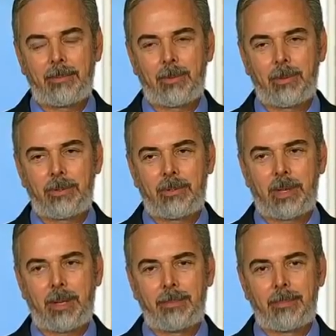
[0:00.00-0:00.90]
of
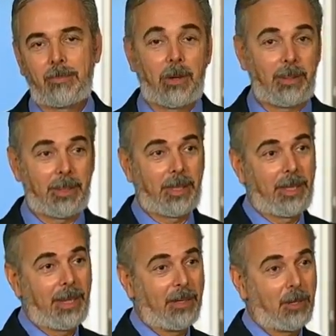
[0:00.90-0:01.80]
course,
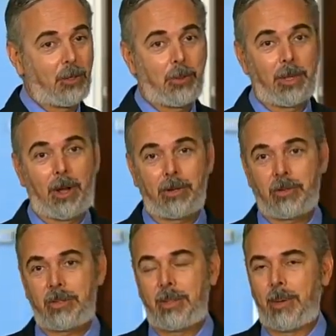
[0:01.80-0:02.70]
as the two
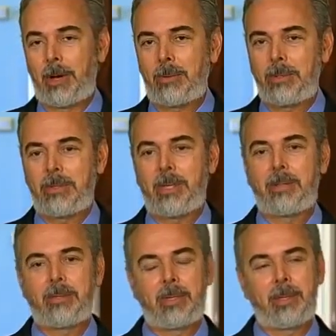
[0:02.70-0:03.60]
largest
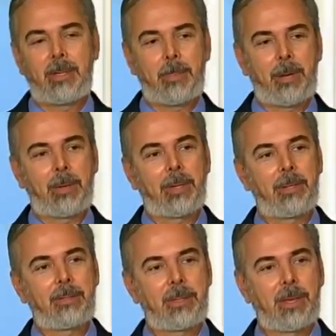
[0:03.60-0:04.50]
democracies in the
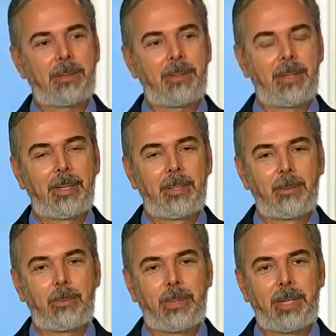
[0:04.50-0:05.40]
Americas,
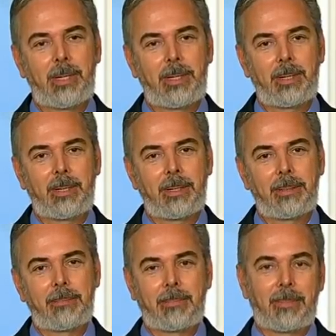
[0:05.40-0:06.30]
we
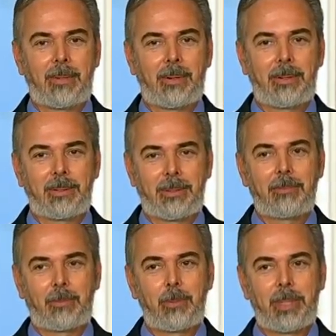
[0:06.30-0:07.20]
are
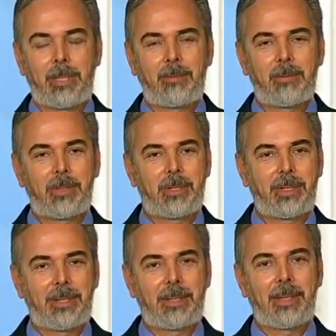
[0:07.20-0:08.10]
firm believers
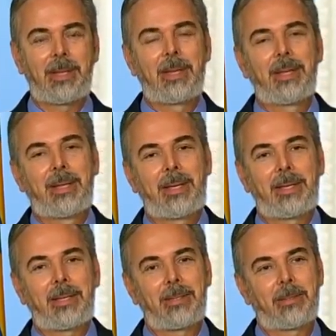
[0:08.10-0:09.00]
in
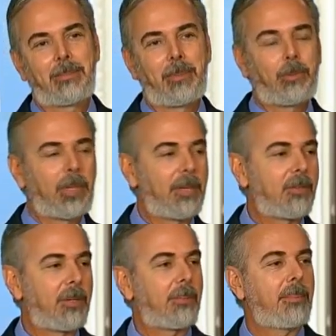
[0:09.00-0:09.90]

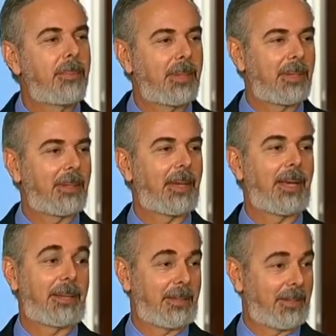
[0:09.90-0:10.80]
pluralism,
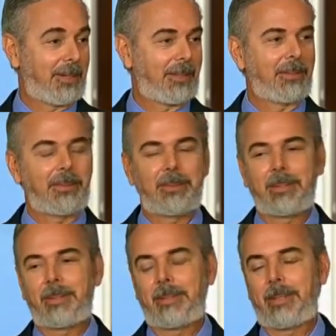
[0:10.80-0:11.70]
and
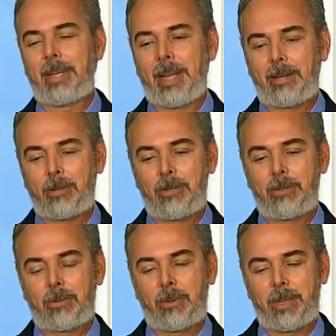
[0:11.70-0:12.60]

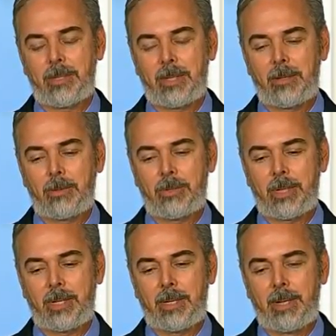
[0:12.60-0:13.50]
elections are always an
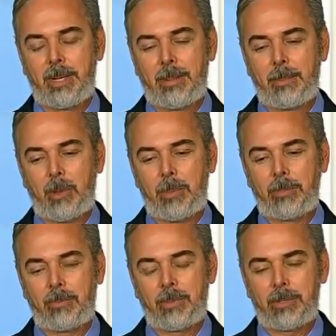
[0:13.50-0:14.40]
interesting
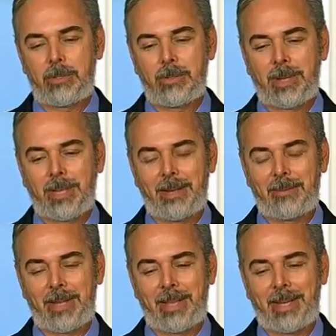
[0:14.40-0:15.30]
moment for us to
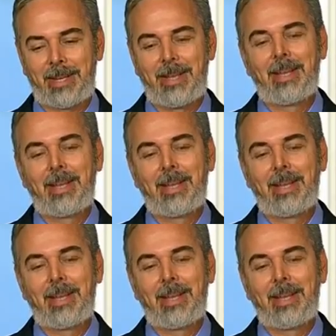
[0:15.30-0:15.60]
identify that.